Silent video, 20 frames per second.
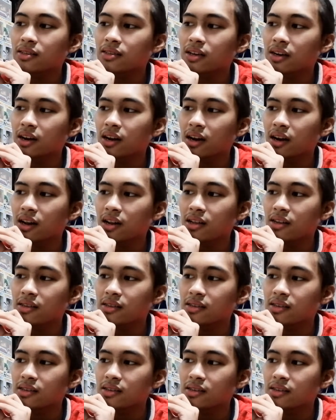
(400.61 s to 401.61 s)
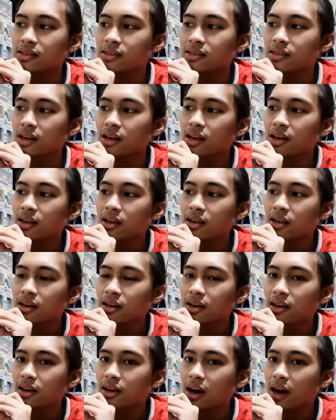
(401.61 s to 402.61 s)
The re-releases
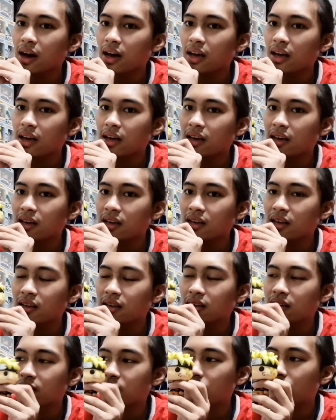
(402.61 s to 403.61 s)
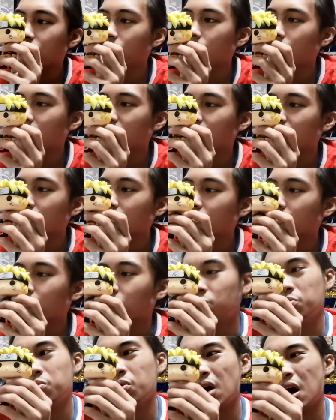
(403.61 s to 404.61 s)
got a much
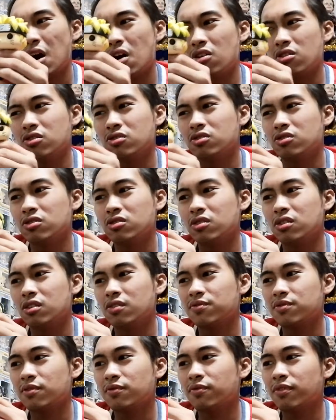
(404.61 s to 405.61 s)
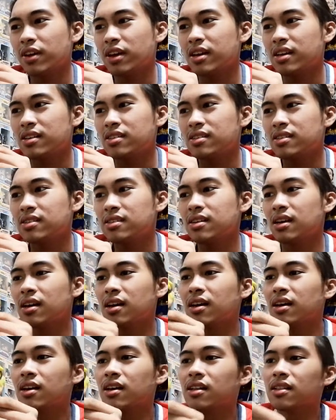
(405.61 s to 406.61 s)
brown of the face,
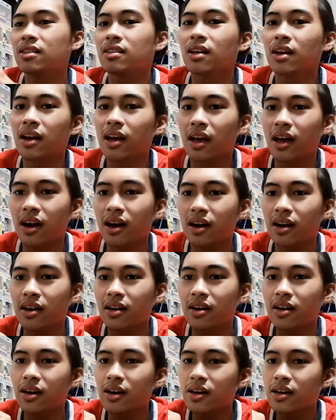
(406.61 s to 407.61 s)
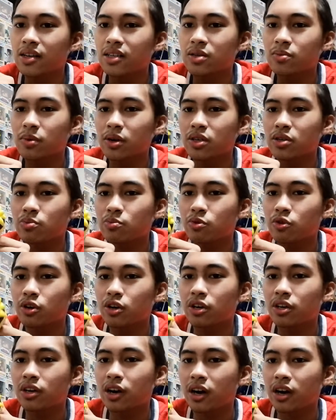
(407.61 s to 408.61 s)
and the hair is much
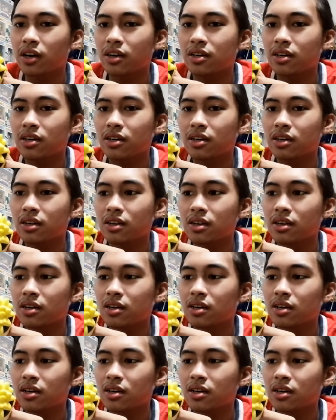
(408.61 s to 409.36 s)
more darker,